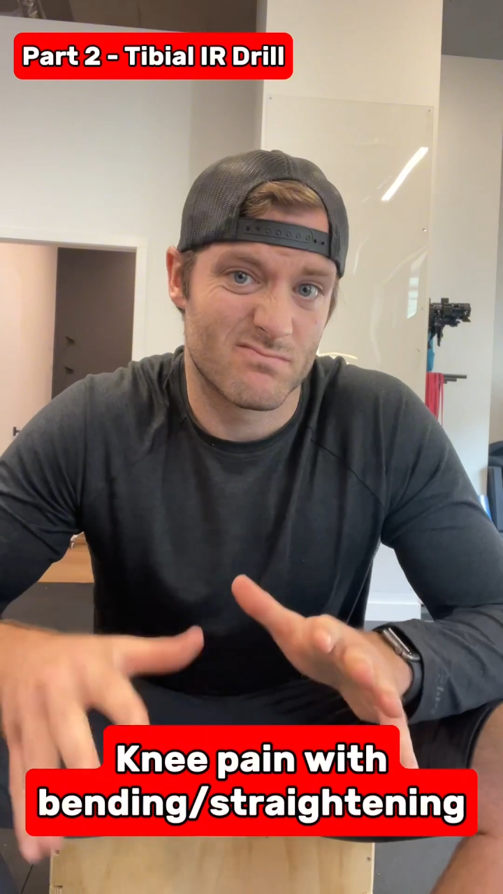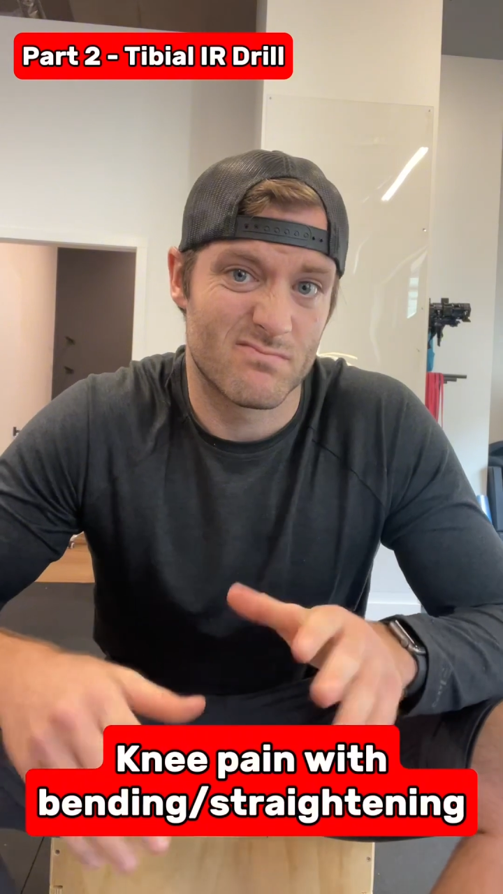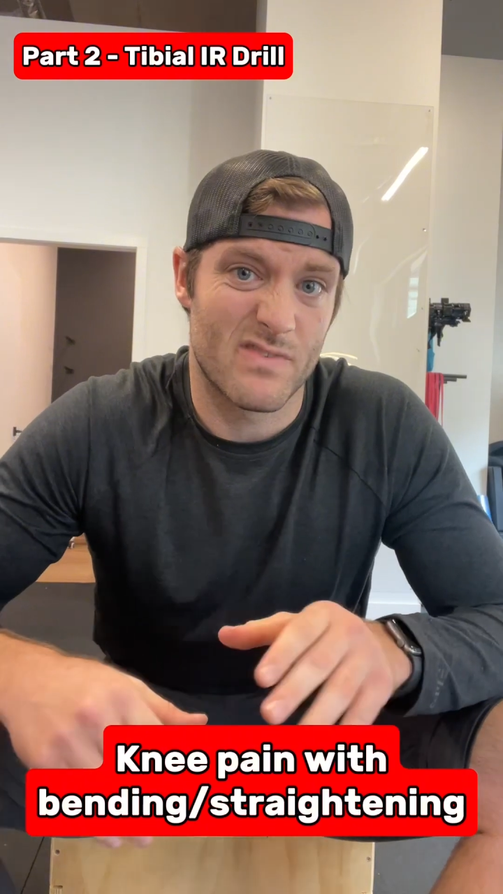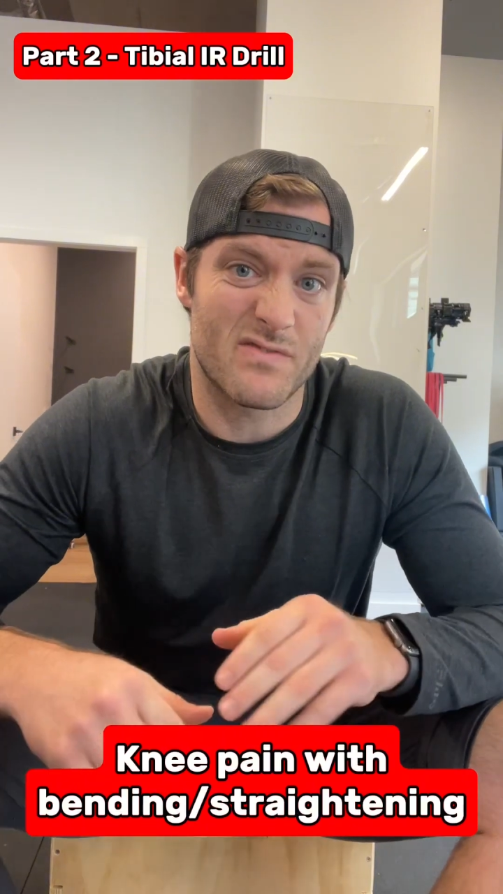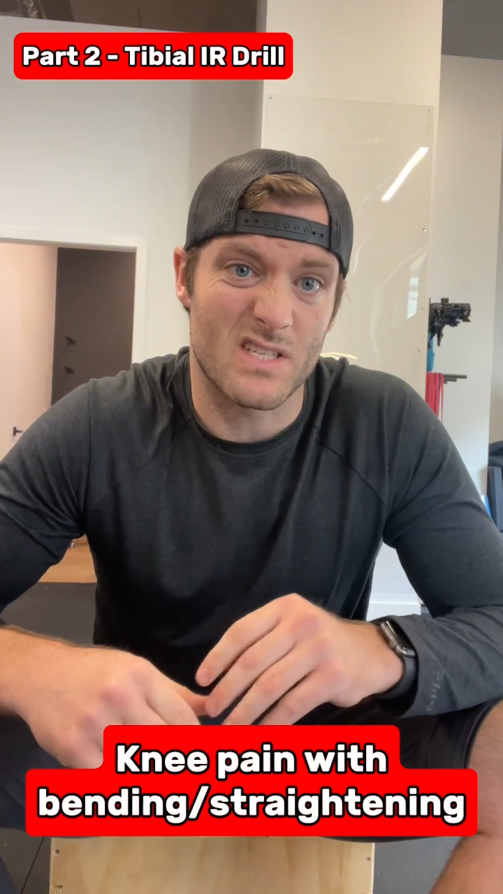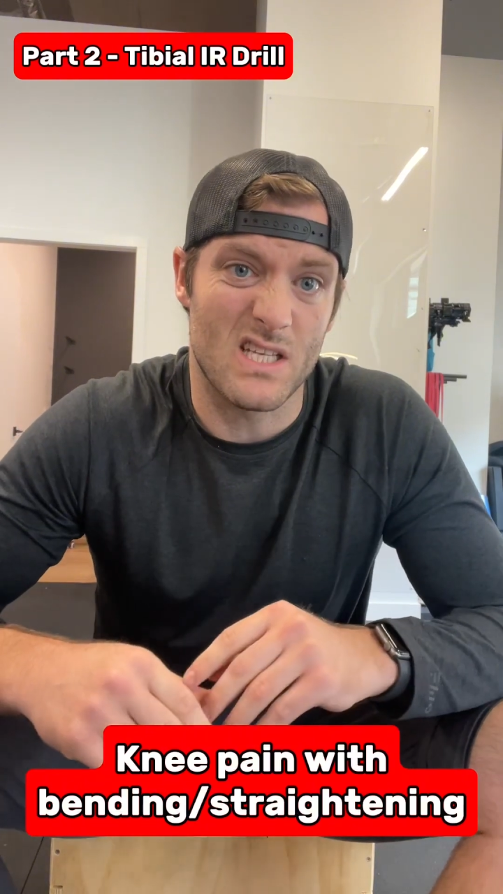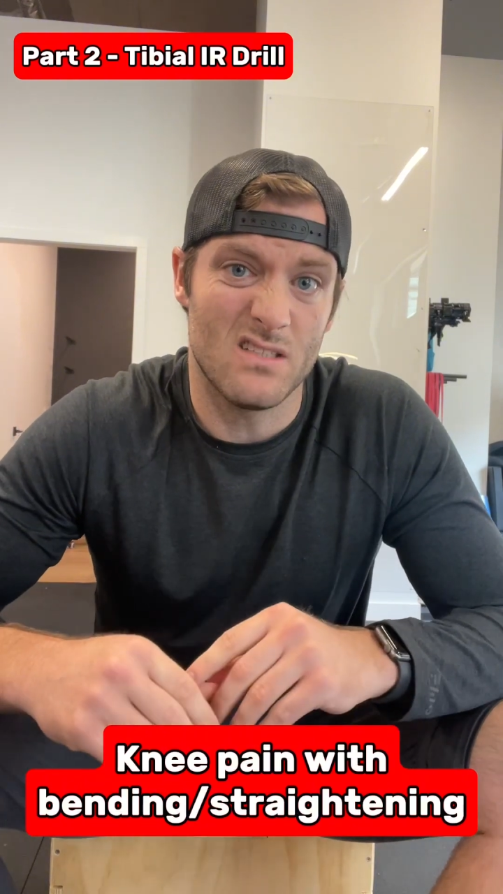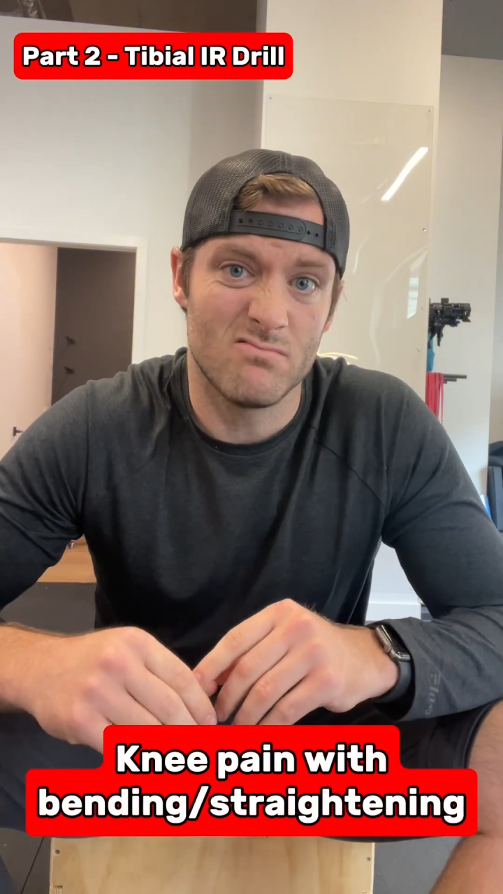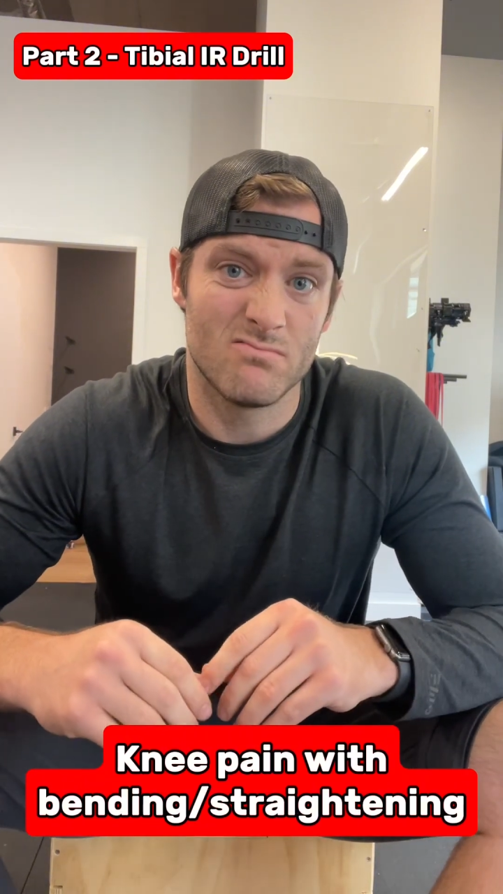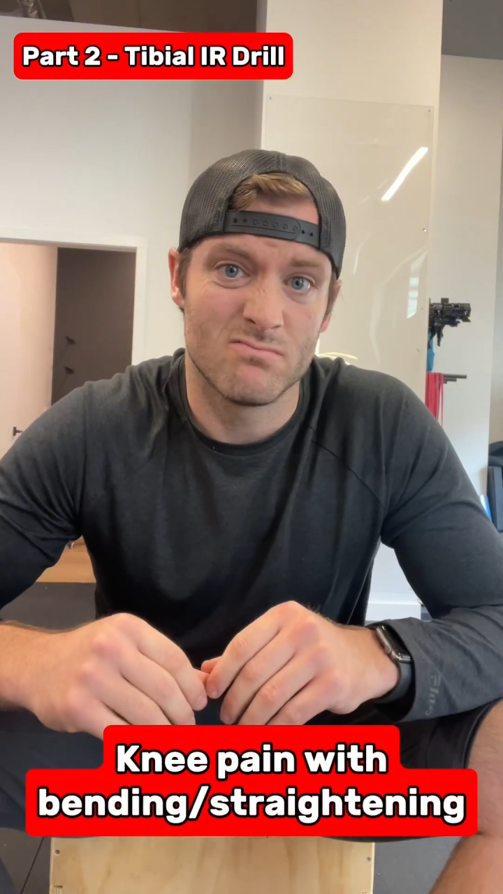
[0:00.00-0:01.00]

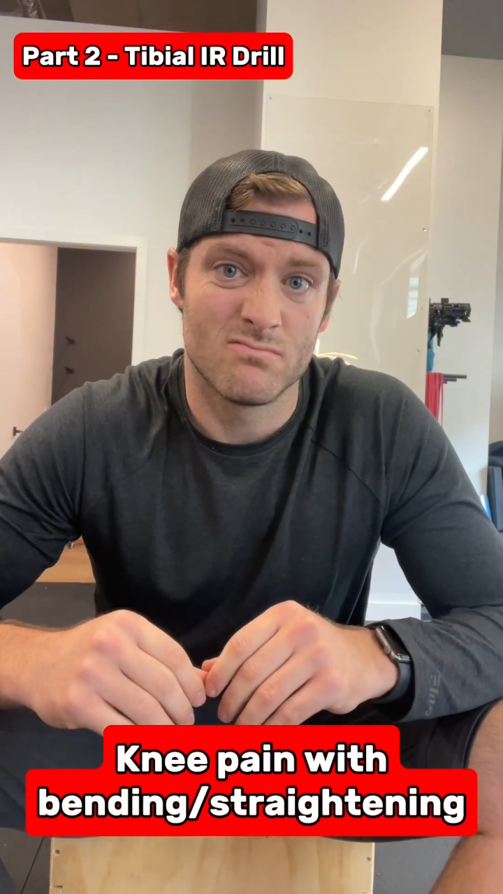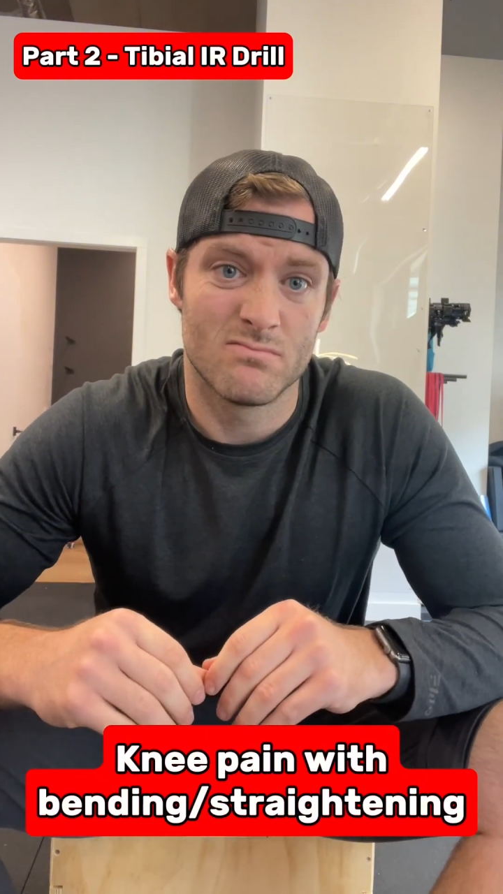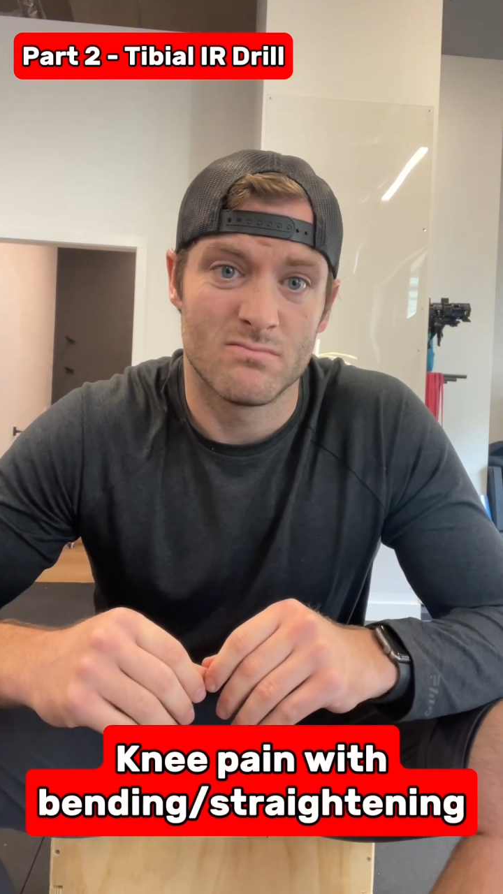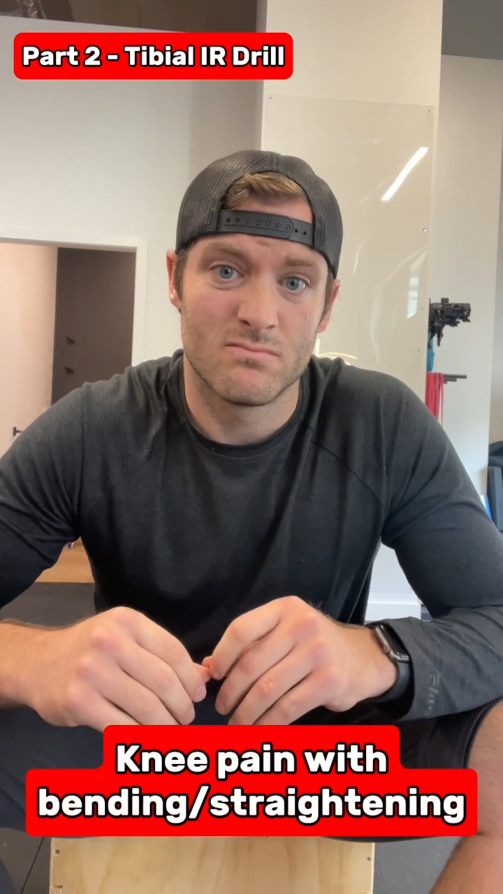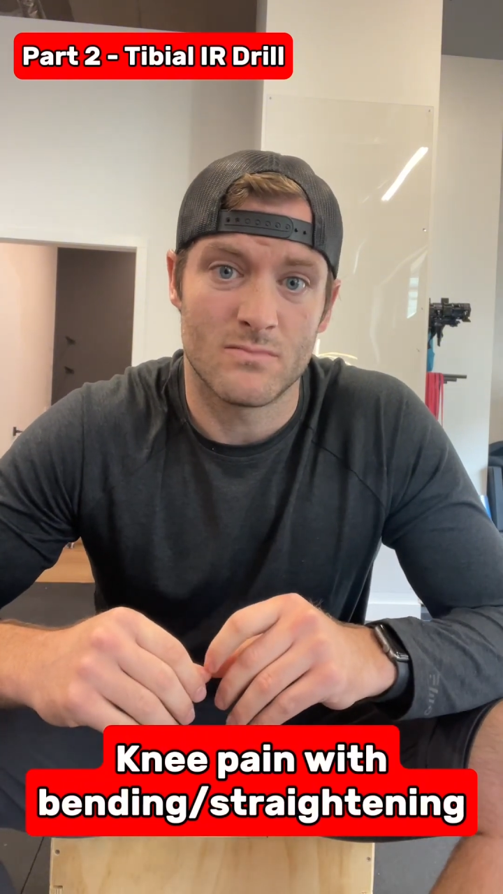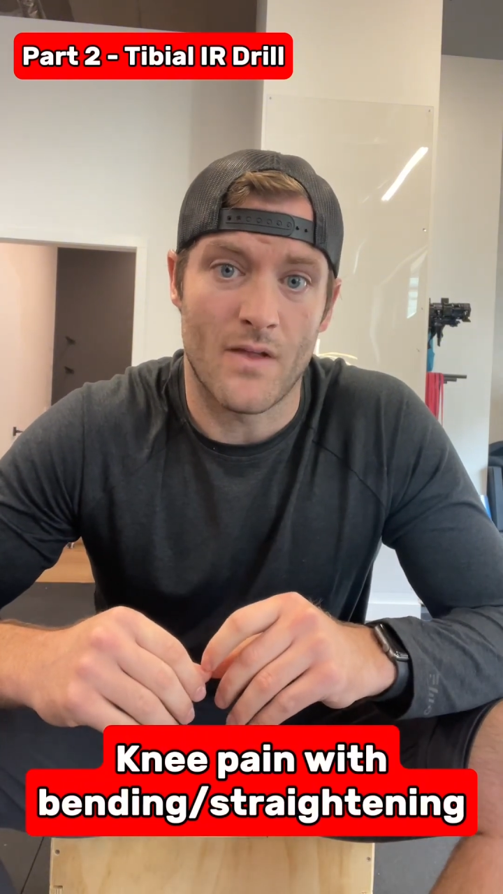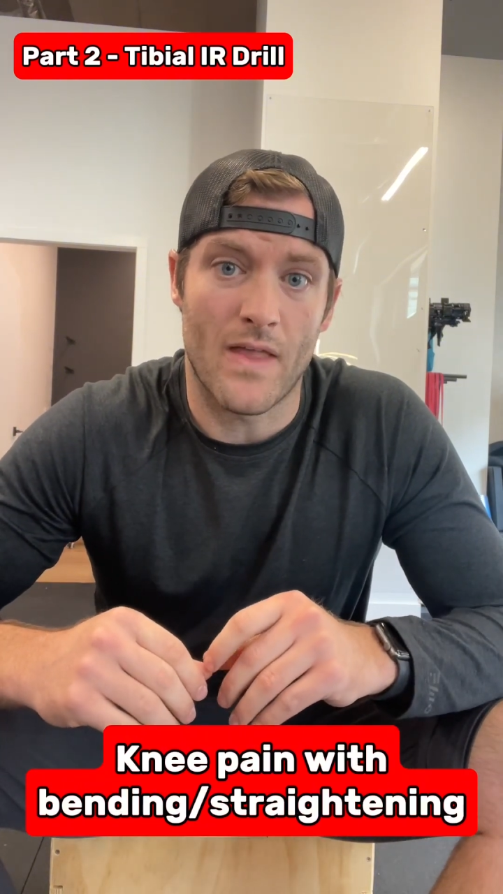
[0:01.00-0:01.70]
15 on